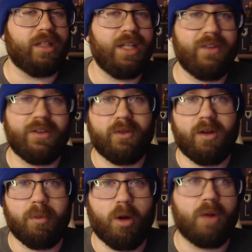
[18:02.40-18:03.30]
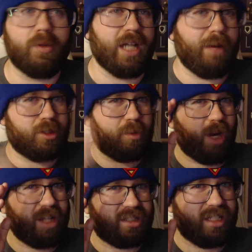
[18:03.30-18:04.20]
leaving abroad, which I was
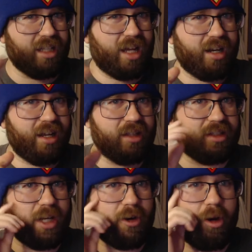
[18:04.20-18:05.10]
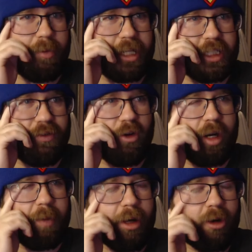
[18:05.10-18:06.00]
surprised to see Lana and Sarah here, because they've
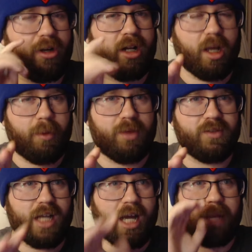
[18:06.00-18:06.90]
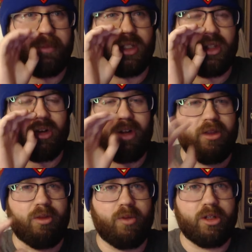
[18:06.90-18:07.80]
already appeared a couple of times,
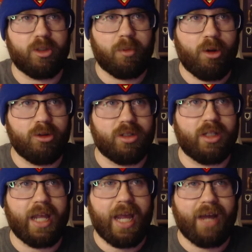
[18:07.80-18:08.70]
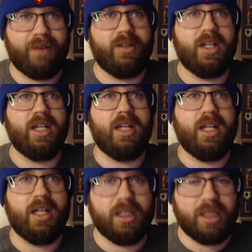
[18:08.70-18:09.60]
and we supposedly have
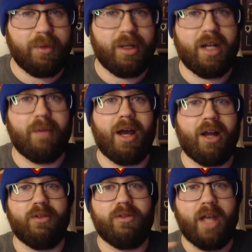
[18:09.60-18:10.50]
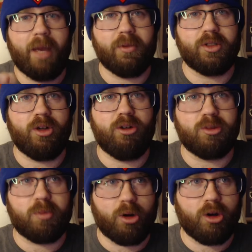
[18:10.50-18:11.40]
limited amount of
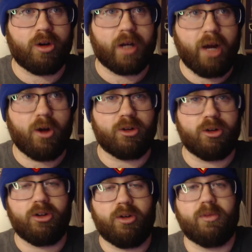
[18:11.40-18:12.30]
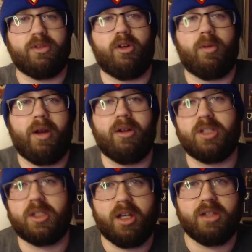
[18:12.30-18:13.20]
episodes per character in terms of their
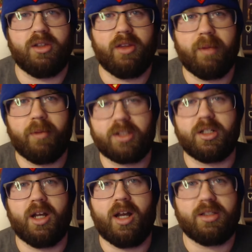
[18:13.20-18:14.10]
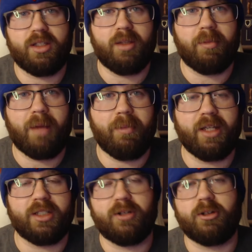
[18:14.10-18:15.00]
appearances because of the budget cuts and them not
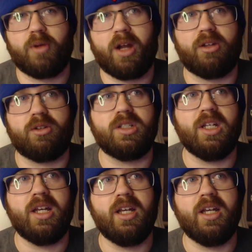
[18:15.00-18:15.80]
being series regulars.